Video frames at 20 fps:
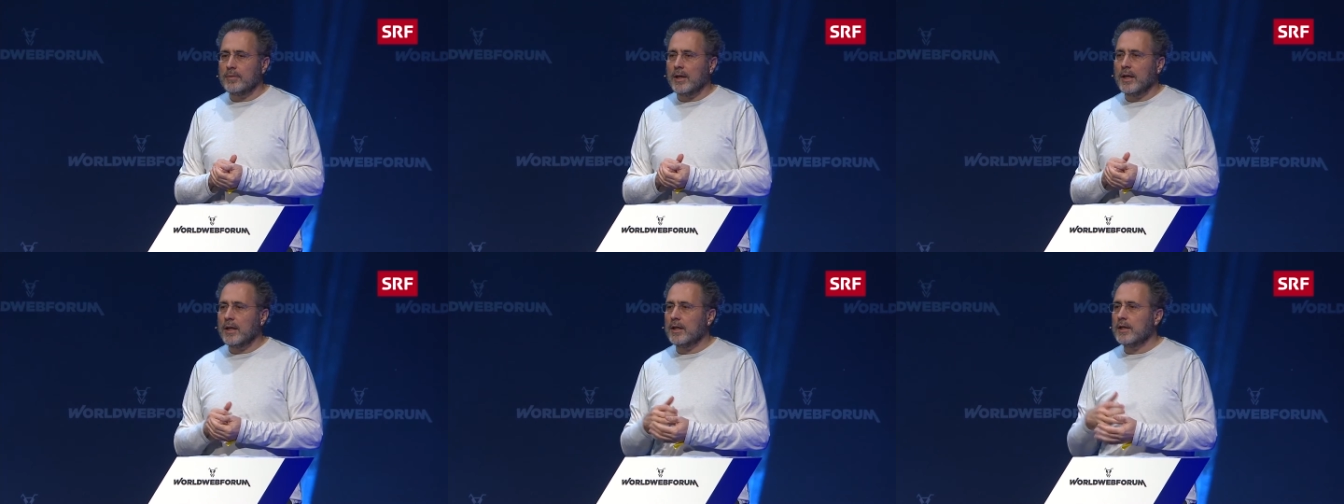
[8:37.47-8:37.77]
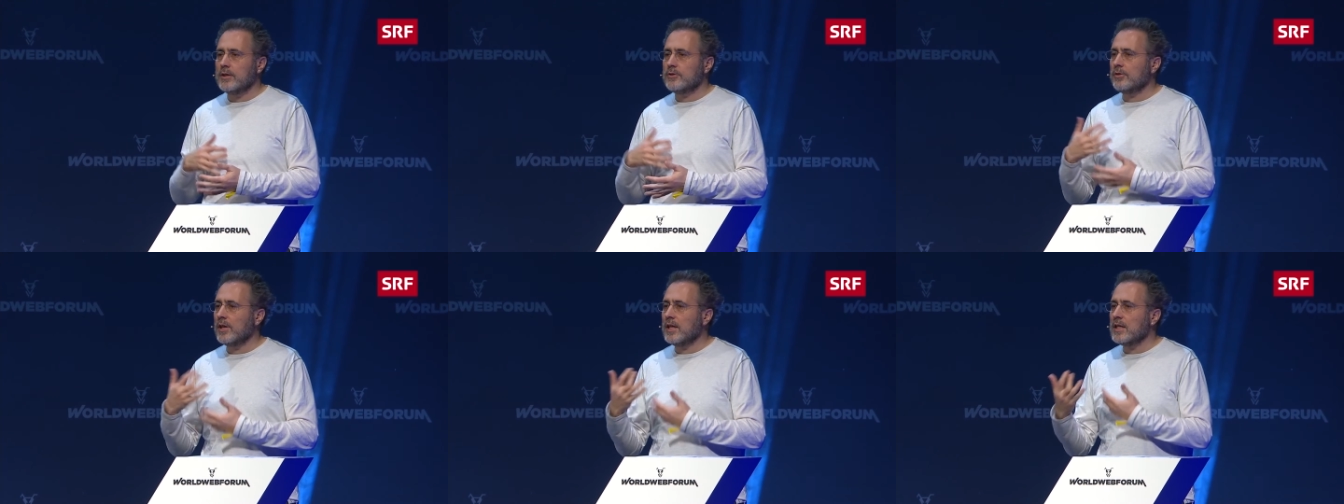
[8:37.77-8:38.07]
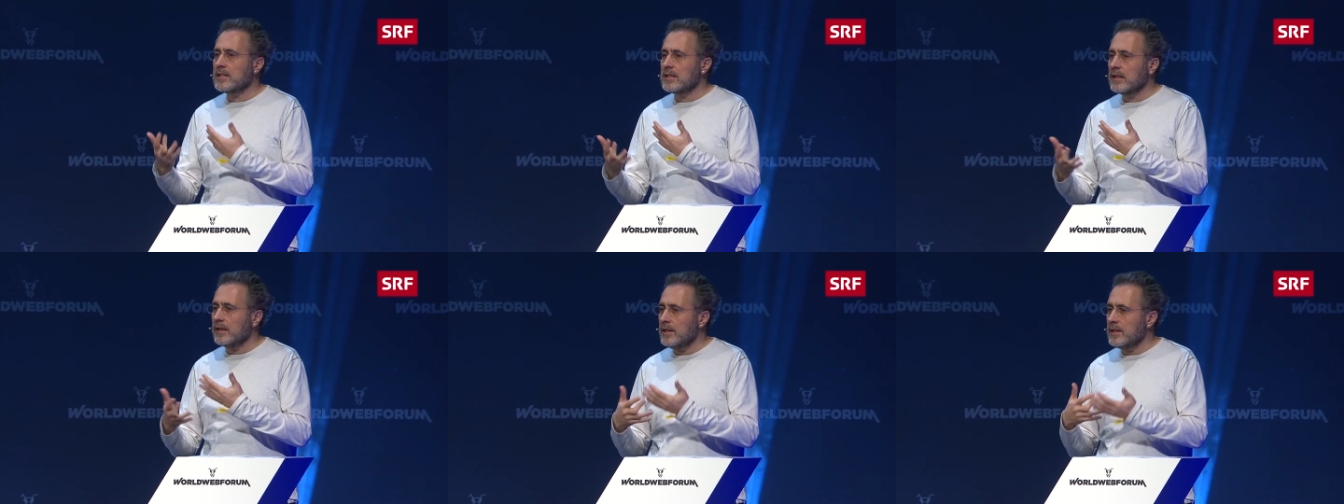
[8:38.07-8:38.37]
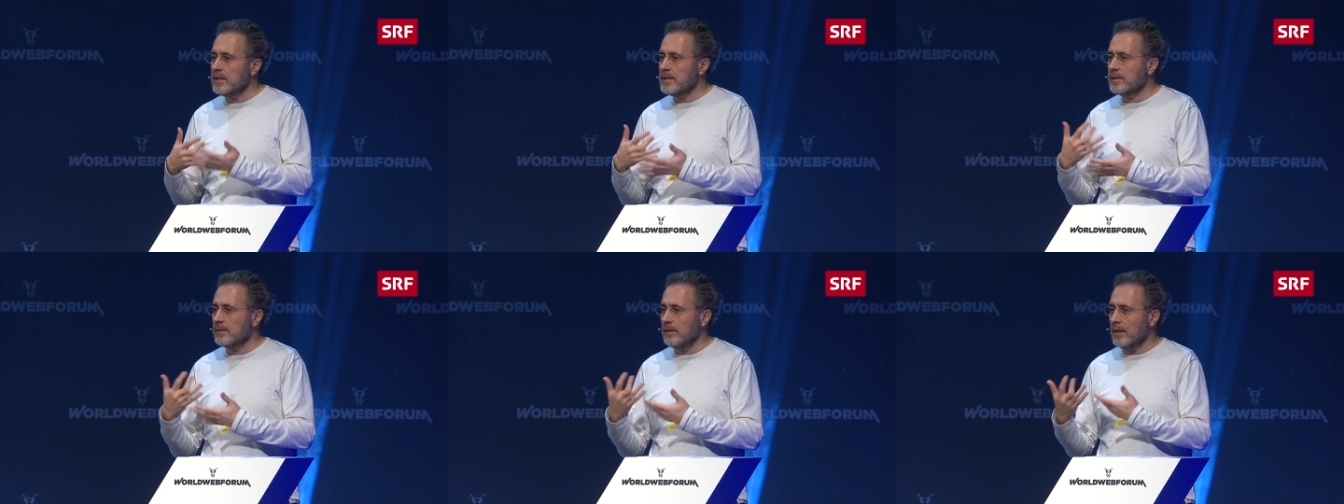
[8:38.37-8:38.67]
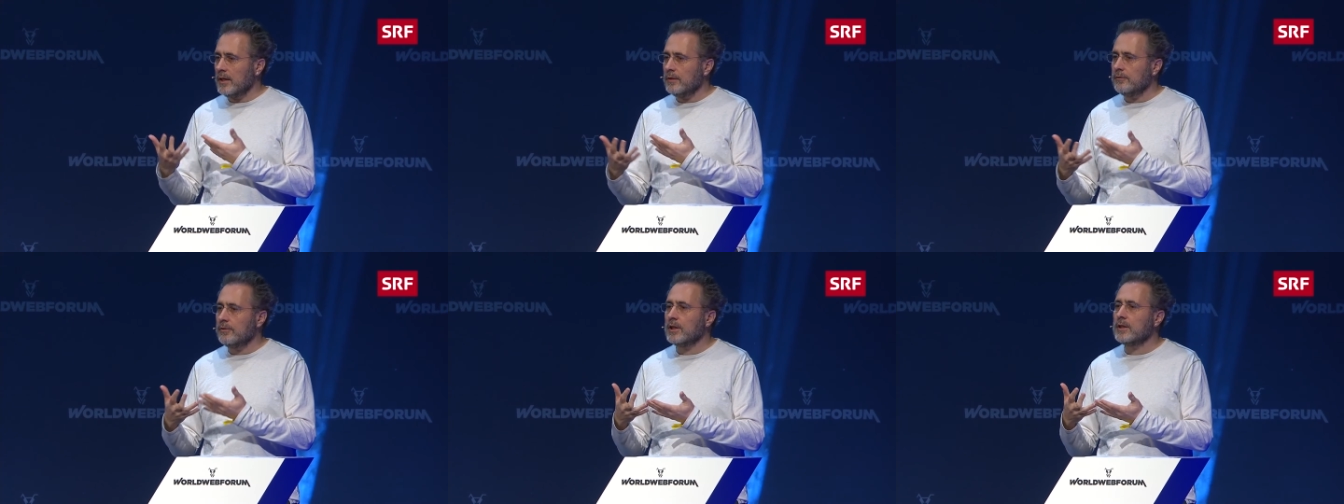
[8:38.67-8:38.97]
and it translates
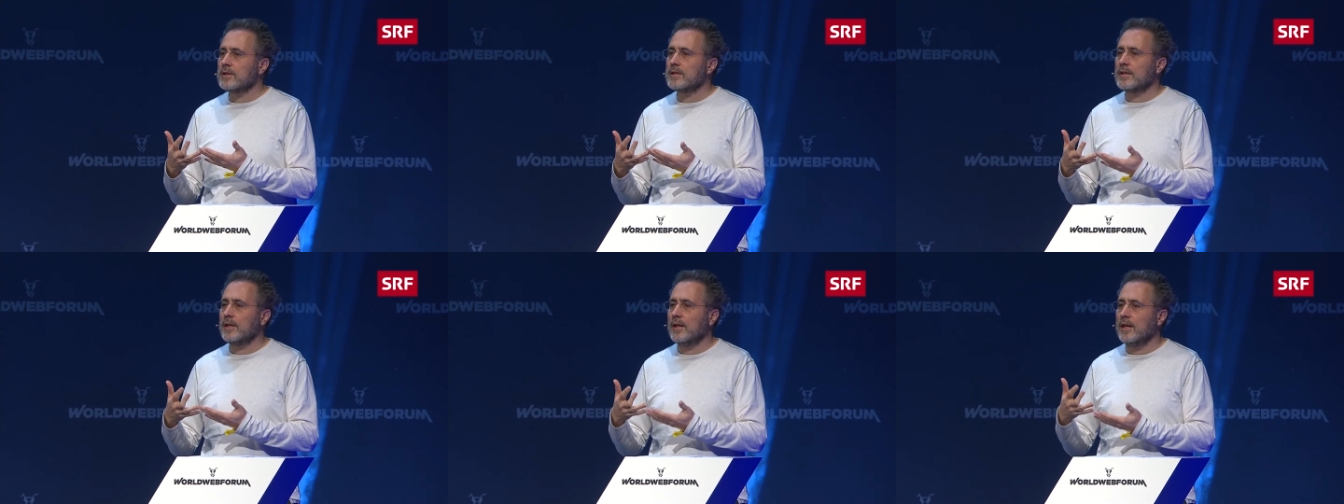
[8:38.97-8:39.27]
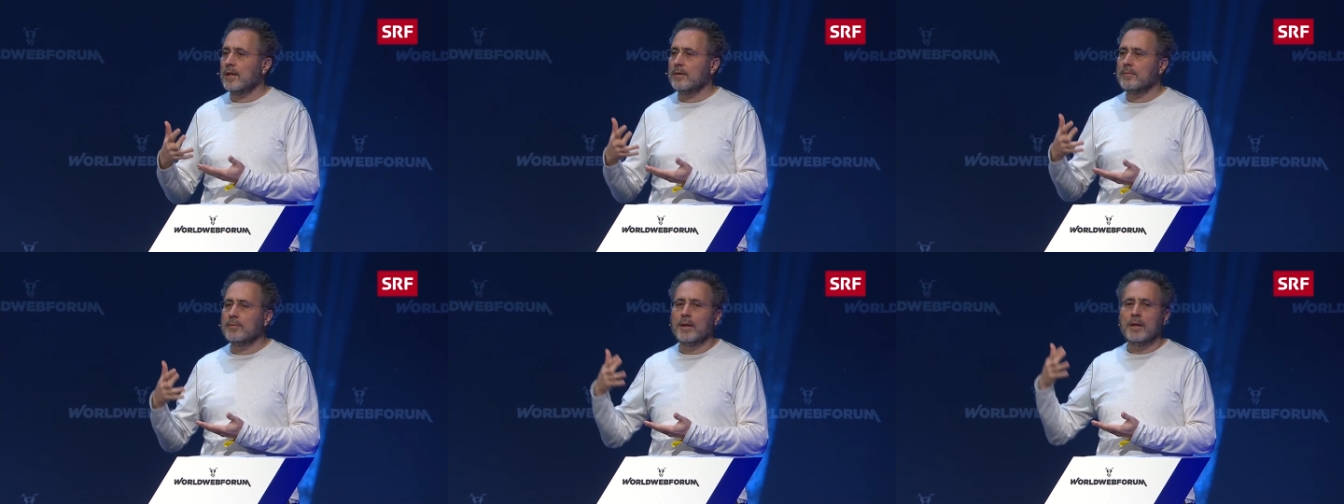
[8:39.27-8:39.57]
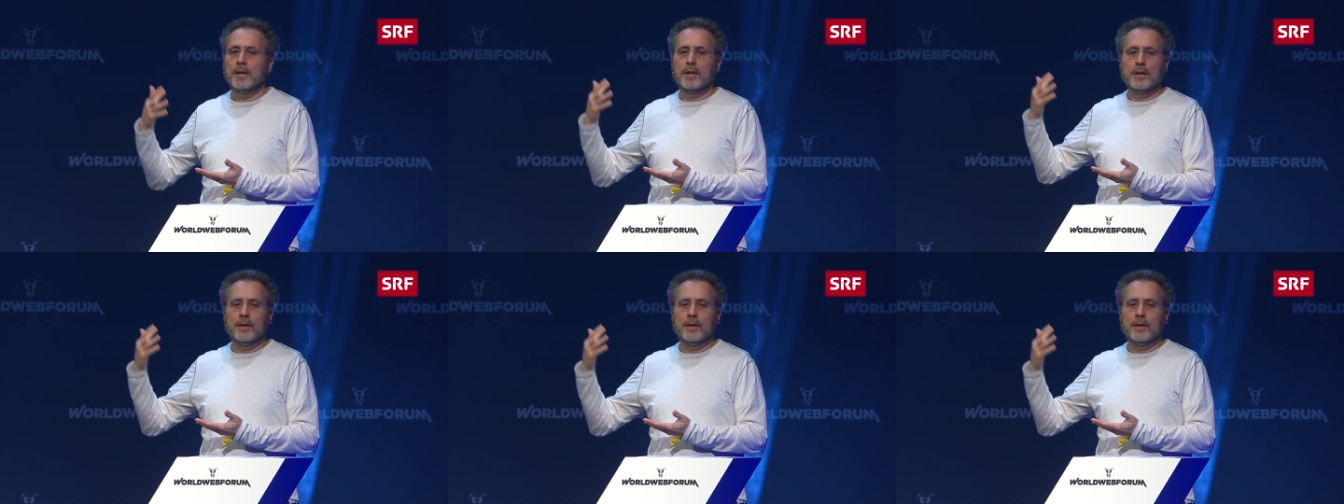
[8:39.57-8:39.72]
in real time